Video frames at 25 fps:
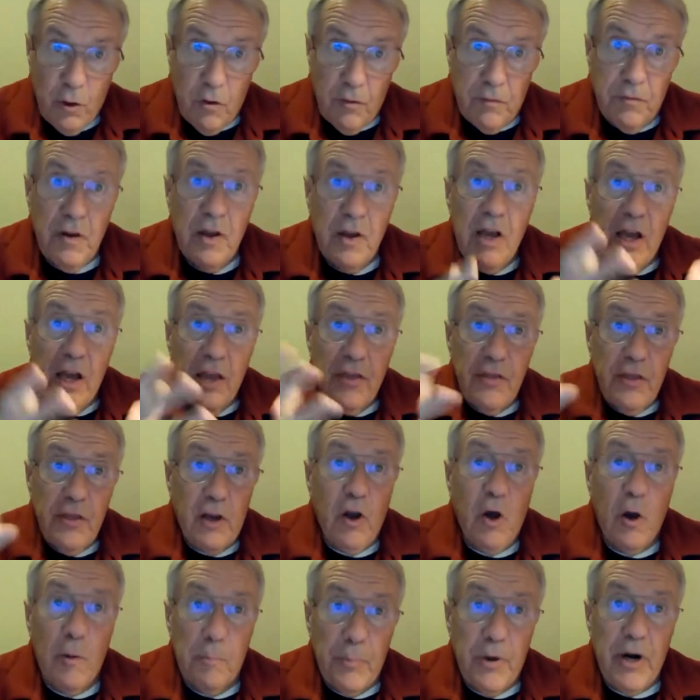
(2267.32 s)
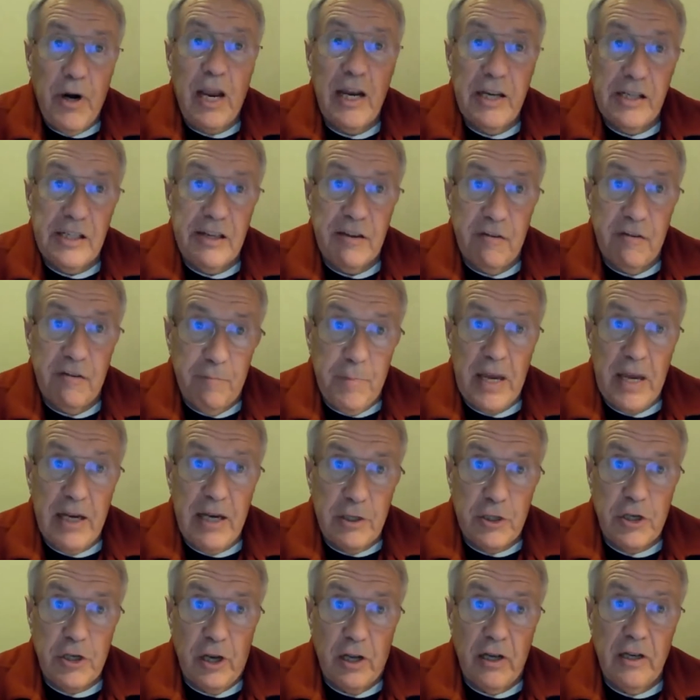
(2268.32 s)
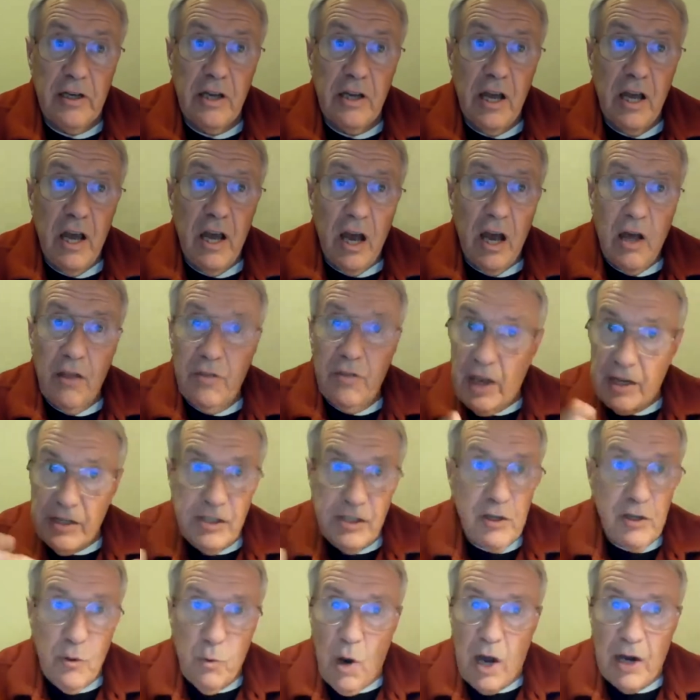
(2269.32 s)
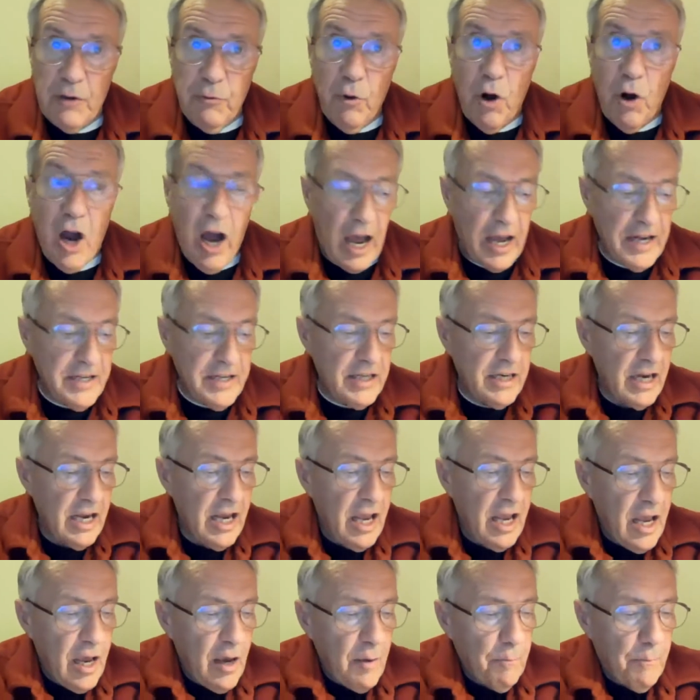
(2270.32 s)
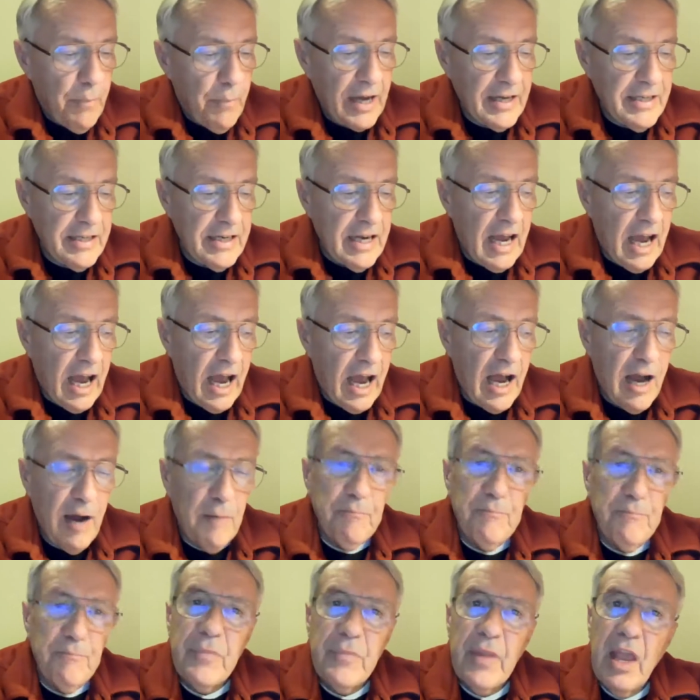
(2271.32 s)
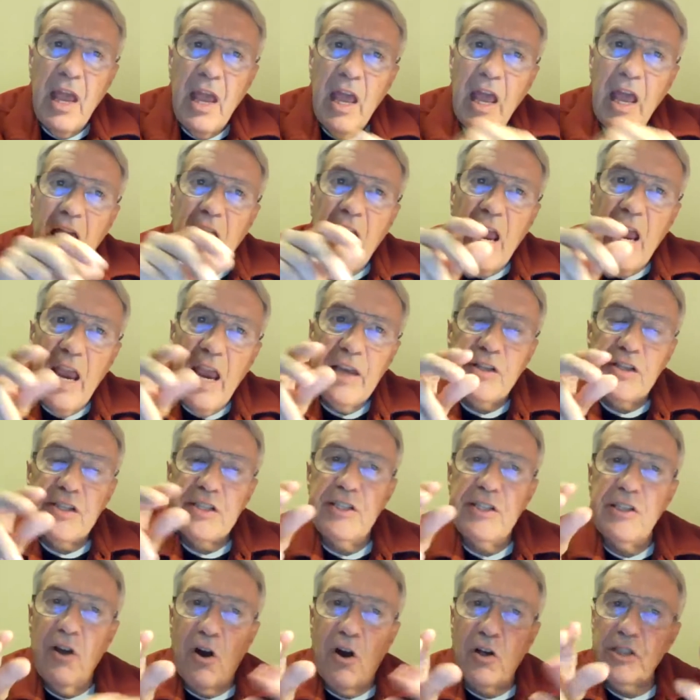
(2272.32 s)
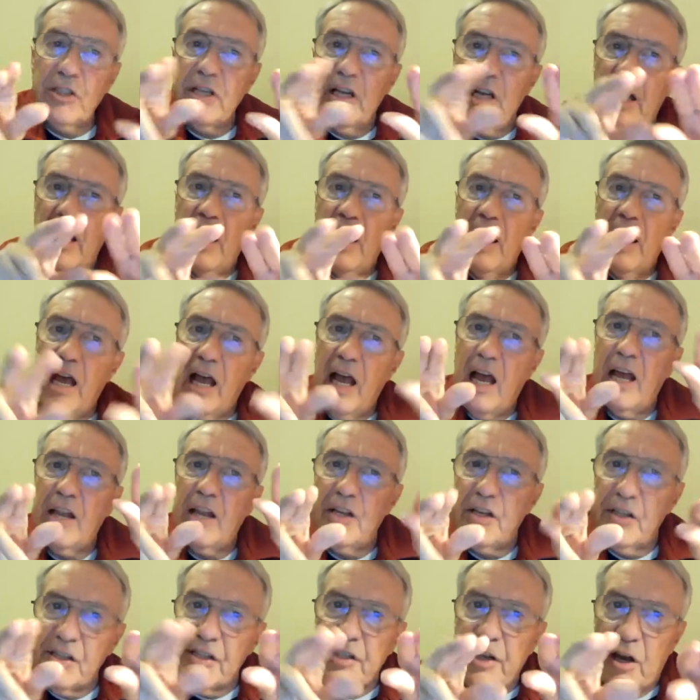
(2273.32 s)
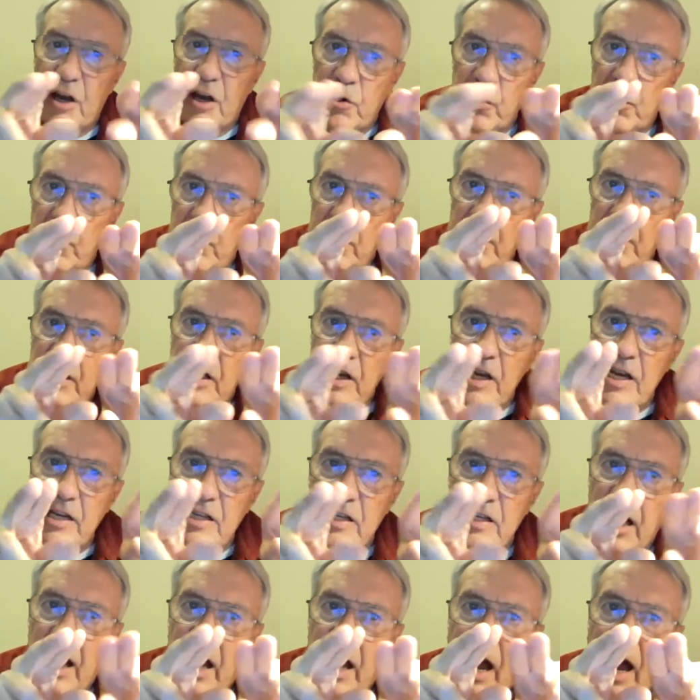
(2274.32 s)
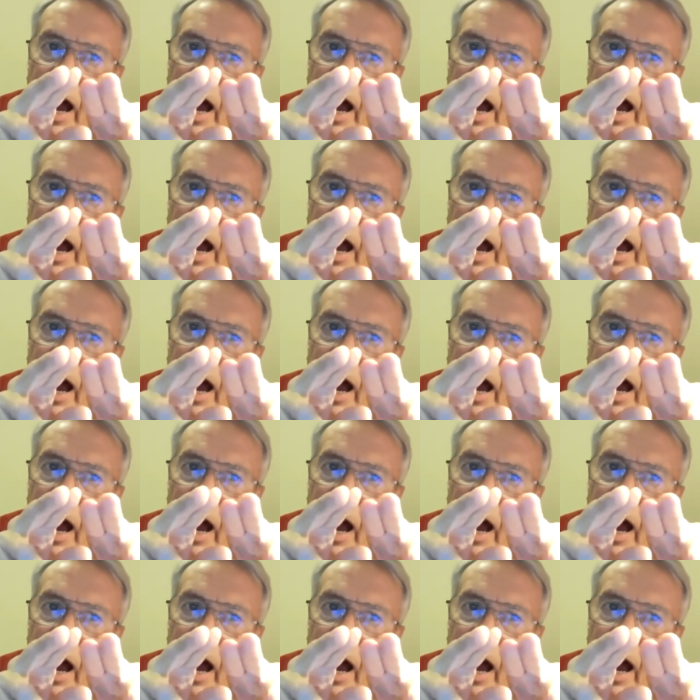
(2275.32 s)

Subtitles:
of the comprehensive picture. That's quite right. But it's not so neat